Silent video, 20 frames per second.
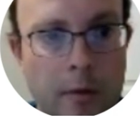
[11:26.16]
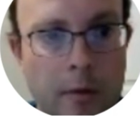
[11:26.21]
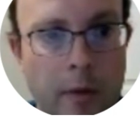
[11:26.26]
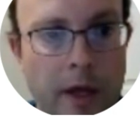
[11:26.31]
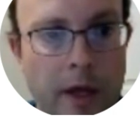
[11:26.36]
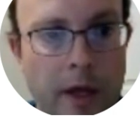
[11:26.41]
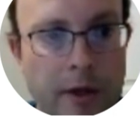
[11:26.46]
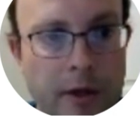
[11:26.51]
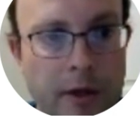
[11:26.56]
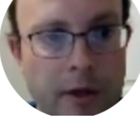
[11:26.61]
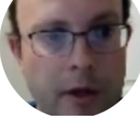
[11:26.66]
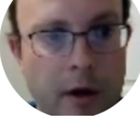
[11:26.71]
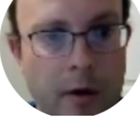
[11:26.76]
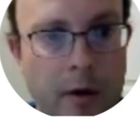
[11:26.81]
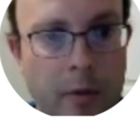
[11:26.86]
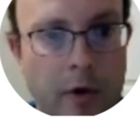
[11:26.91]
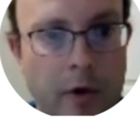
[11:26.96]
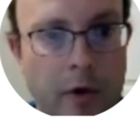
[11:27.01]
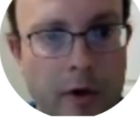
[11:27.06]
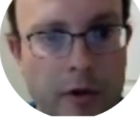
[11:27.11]
Basic
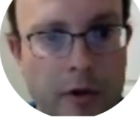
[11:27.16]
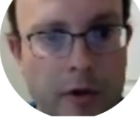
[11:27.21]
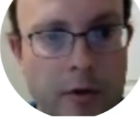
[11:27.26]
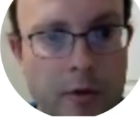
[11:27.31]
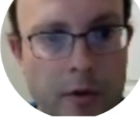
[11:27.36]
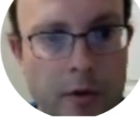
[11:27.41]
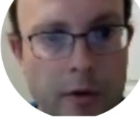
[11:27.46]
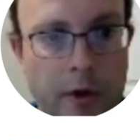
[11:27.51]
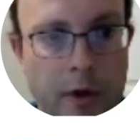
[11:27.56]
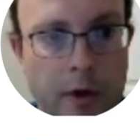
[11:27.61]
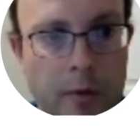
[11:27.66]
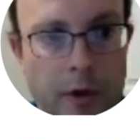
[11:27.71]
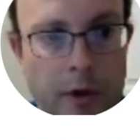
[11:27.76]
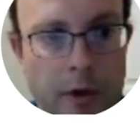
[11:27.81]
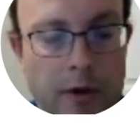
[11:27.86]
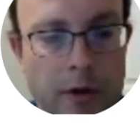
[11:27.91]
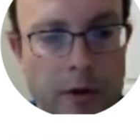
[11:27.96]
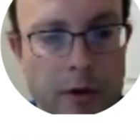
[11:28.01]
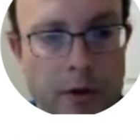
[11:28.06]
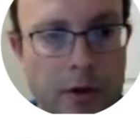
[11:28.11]
operations with
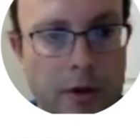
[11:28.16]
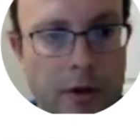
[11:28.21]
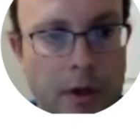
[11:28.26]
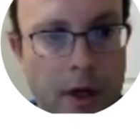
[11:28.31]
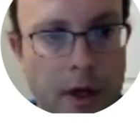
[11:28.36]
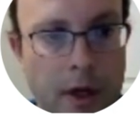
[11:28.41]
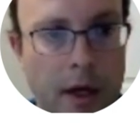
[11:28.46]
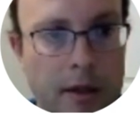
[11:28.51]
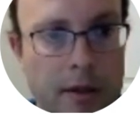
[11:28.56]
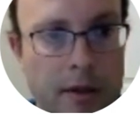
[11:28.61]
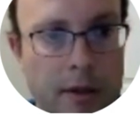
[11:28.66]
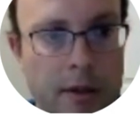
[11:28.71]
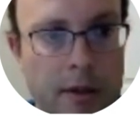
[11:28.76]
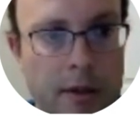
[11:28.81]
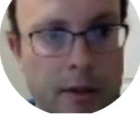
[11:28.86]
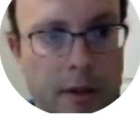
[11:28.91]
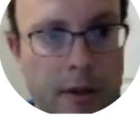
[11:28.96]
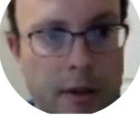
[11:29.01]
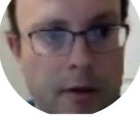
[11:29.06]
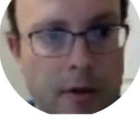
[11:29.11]
images,
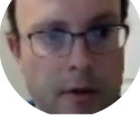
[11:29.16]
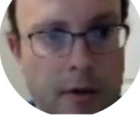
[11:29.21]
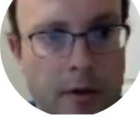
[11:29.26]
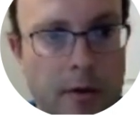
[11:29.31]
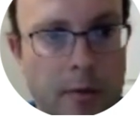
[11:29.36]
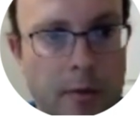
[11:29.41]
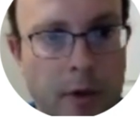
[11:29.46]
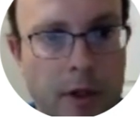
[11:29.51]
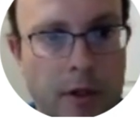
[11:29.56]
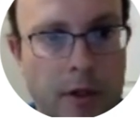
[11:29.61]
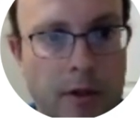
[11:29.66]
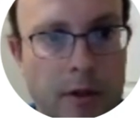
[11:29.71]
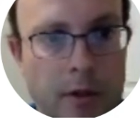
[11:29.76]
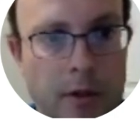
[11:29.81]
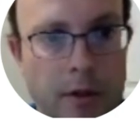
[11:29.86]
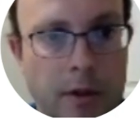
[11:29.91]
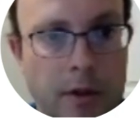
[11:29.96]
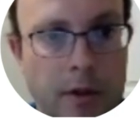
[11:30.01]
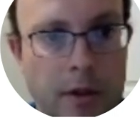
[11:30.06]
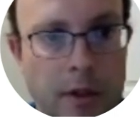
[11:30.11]
accessing
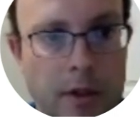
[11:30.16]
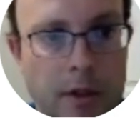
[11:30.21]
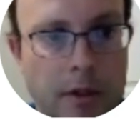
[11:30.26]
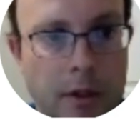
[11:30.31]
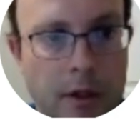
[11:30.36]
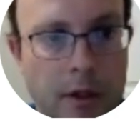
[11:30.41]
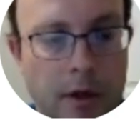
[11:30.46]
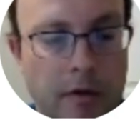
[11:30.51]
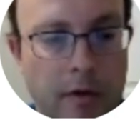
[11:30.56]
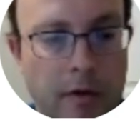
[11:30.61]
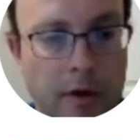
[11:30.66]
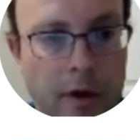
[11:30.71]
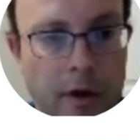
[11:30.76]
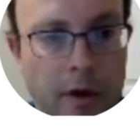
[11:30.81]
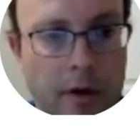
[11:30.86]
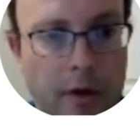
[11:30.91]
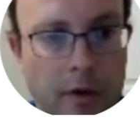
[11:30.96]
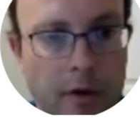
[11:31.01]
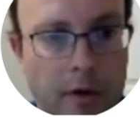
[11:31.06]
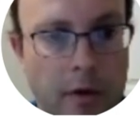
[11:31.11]
pixel intensity
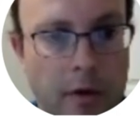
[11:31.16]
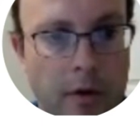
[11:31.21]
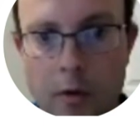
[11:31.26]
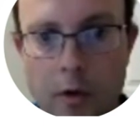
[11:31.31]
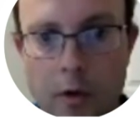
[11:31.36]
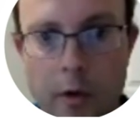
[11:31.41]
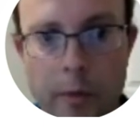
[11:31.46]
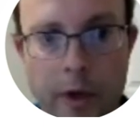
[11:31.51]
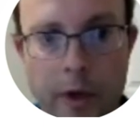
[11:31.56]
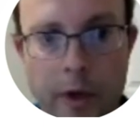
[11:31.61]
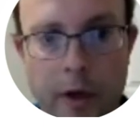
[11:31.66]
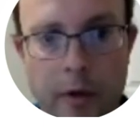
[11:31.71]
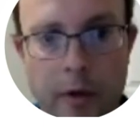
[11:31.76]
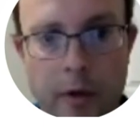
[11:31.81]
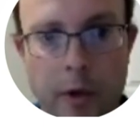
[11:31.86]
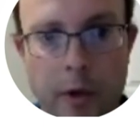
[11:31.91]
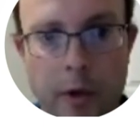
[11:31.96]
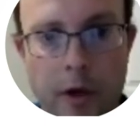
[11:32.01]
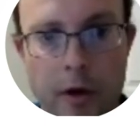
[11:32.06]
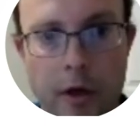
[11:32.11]
values. We'll pick
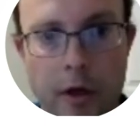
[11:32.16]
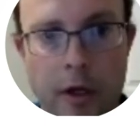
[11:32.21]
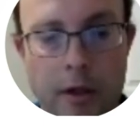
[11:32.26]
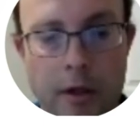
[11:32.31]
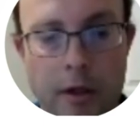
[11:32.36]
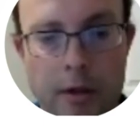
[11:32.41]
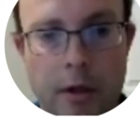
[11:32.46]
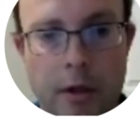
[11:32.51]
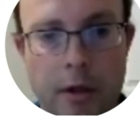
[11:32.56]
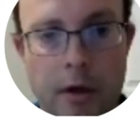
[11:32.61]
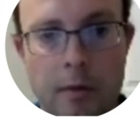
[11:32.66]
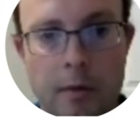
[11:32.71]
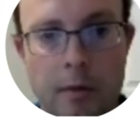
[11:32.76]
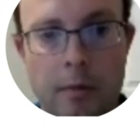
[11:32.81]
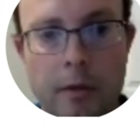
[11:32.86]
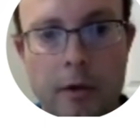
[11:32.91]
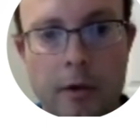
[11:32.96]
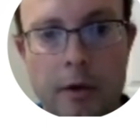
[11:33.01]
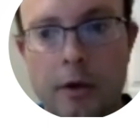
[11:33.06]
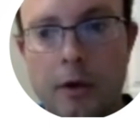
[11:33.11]
up here next
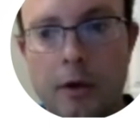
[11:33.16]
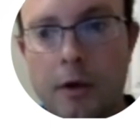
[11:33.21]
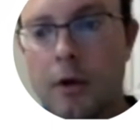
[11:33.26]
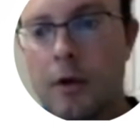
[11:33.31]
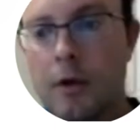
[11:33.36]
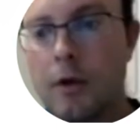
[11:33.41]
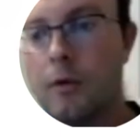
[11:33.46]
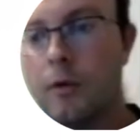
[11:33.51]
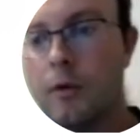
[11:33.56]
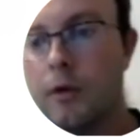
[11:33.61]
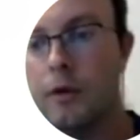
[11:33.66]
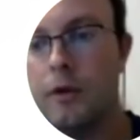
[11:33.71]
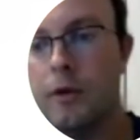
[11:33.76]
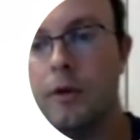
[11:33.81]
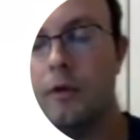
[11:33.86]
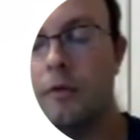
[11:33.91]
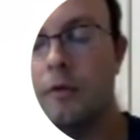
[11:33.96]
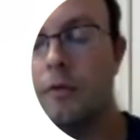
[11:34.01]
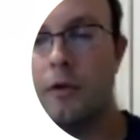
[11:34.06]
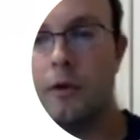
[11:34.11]
time with
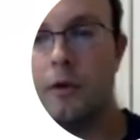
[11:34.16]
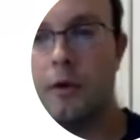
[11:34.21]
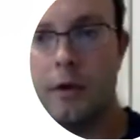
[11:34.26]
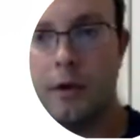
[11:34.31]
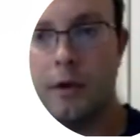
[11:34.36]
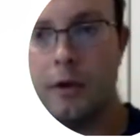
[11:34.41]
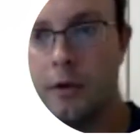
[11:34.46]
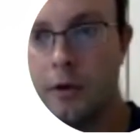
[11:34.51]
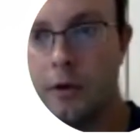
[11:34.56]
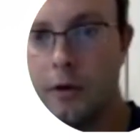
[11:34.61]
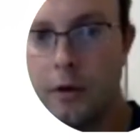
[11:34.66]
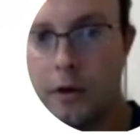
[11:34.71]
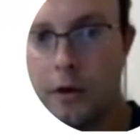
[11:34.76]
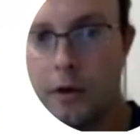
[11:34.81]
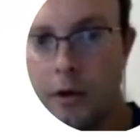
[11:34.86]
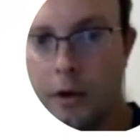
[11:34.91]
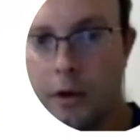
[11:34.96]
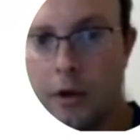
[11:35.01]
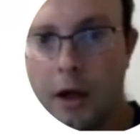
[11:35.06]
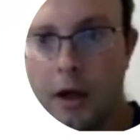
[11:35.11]
the 4th
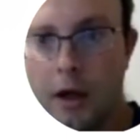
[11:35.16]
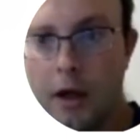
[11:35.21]
tutorial.